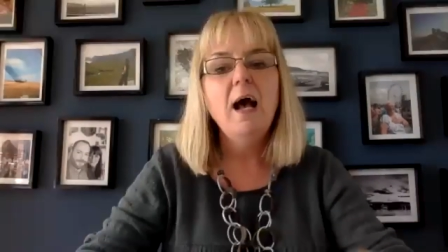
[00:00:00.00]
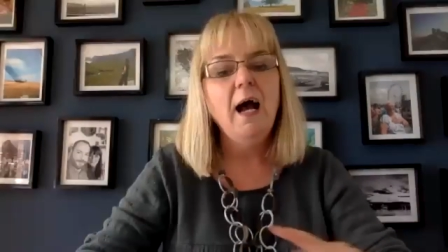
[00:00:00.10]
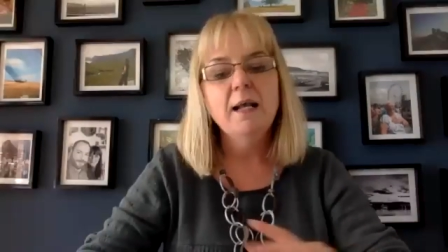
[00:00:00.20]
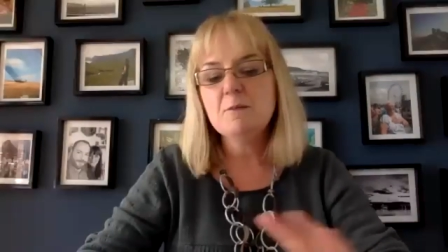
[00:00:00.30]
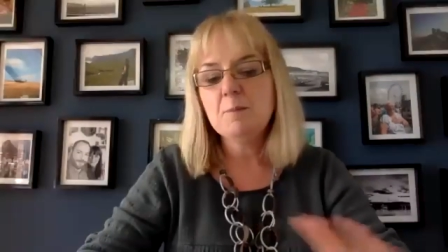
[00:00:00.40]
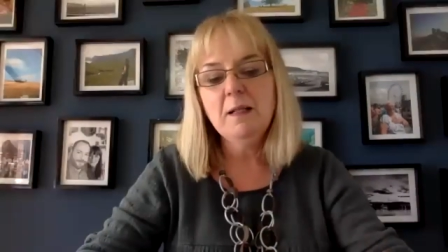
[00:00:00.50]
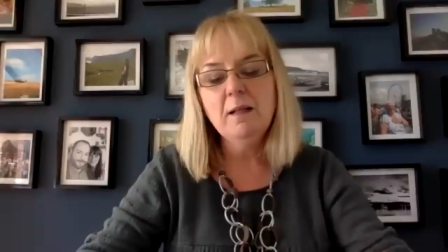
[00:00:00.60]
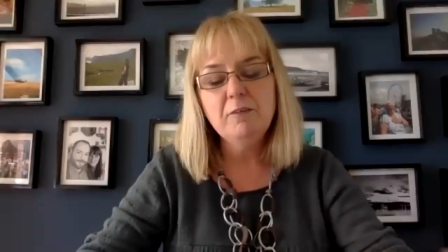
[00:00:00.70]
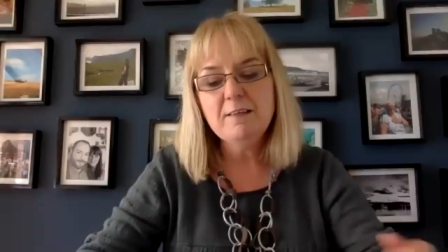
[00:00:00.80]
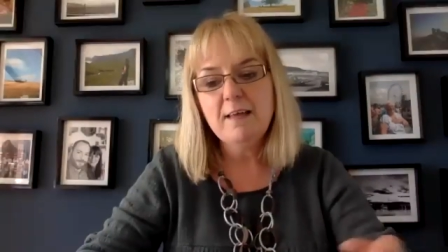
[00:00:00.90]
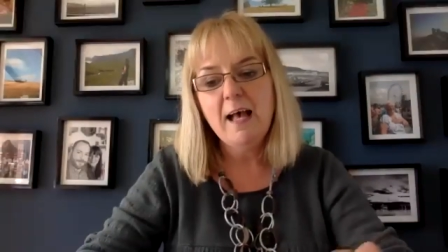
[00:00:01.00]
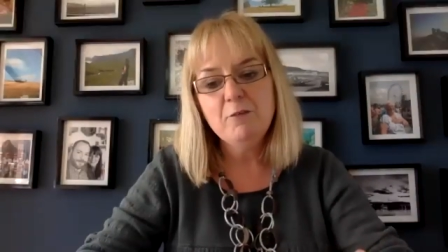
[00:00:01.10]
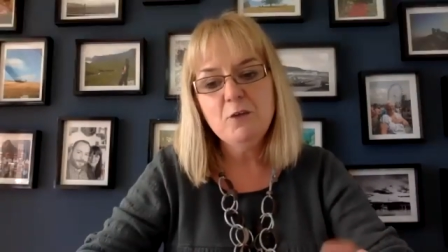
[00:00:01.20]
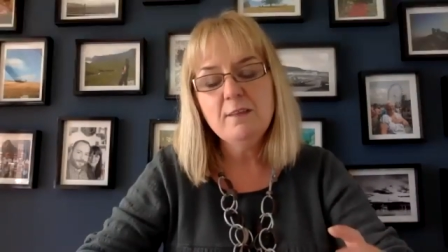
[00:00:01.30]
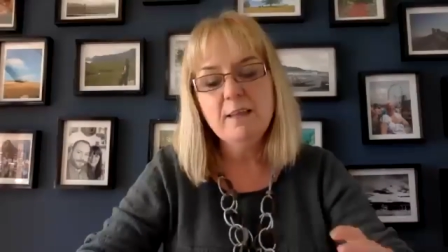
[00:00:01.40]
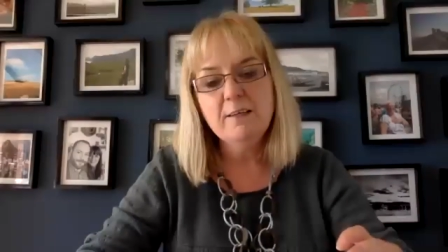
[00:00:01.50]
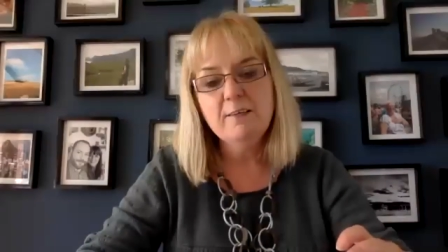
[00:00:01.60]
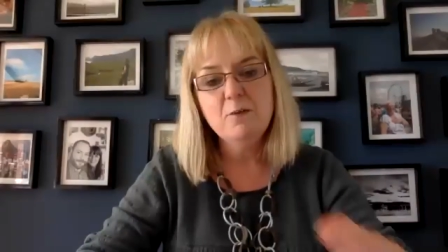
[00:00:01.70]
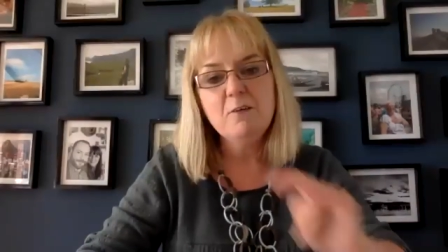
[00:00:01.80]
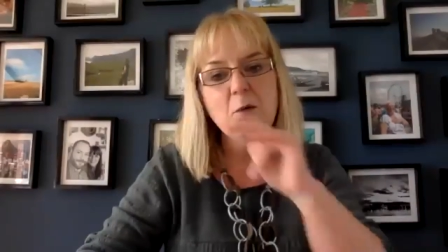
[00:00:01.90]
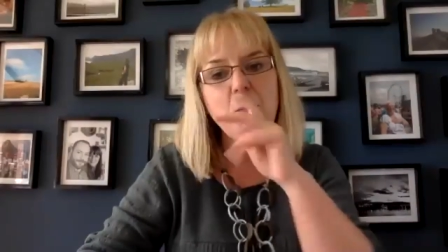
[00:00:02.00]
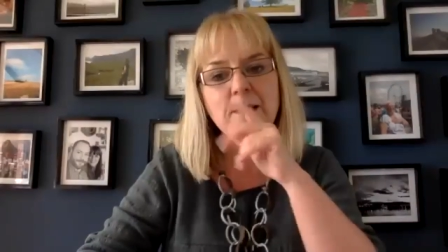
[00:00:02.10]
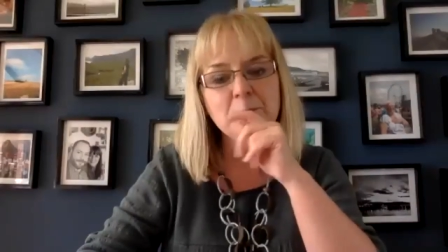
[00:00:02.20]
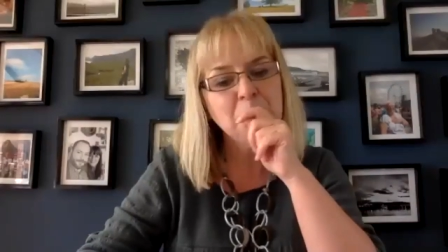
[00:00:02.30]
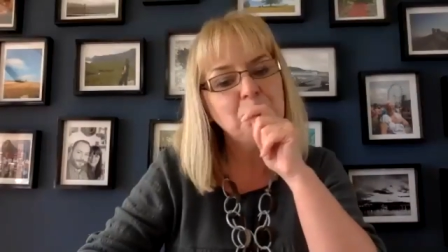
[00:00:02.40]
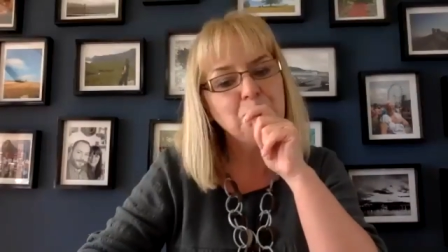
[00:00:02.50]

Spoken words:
And it's been lovely to have you. Thank you, everyone.